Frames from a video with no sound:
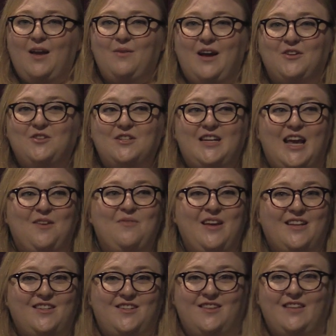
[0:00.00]
it would actually take
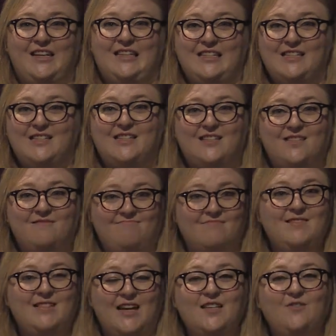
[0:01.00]
me into LinkedIn's
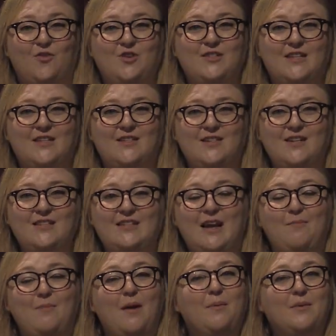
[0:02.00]
Salesforce instance, and
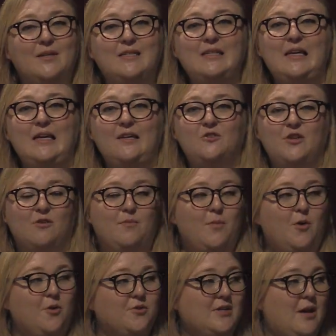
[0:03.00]
I'd be able to see General
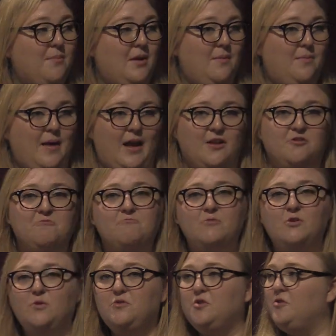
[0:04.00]
Motors company page.
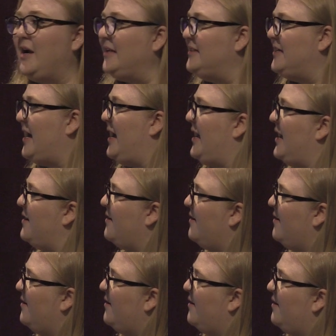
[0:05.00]
So it's a direct tie-in.
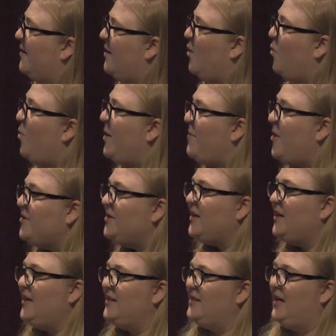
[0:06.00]
What I'm also
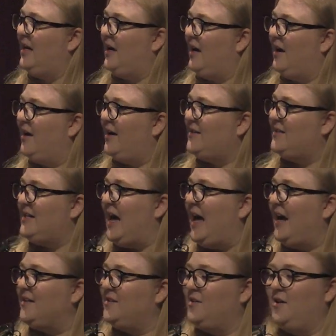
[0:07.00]
going to see here is
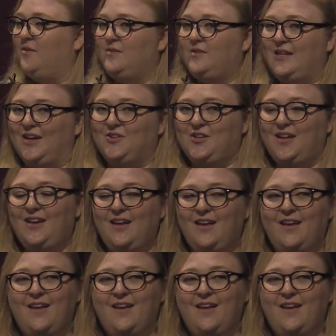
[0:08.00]
tags and notes section.